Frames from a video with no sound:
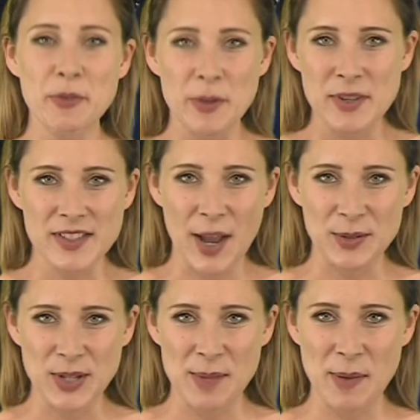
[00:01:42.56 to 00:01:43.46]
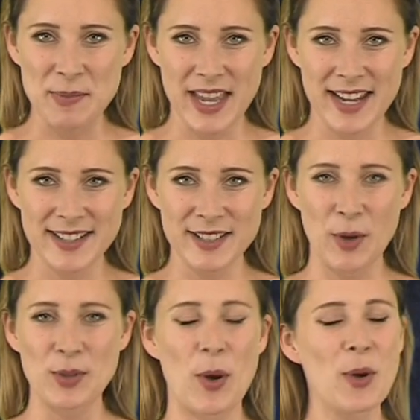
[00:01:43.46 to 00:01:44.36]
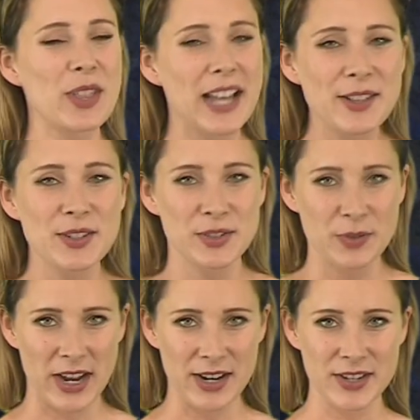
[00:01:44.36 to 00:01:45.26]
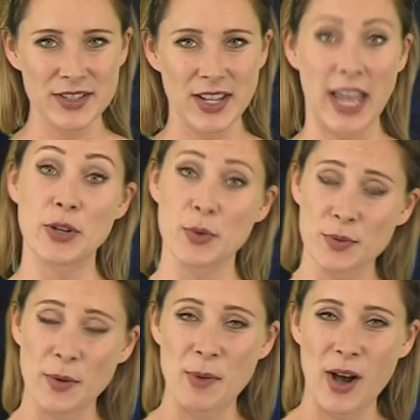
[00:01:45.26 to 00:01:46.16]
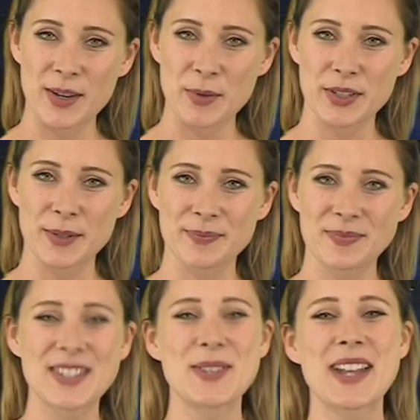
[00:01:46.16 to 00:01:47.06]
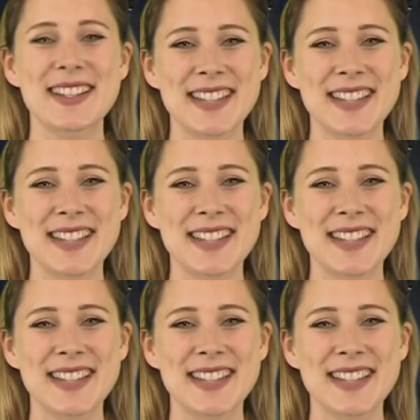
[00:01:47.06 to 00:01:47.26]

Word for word: to FilmIsNow to keep updated on all the latest trailers and news from Hollywood. See you next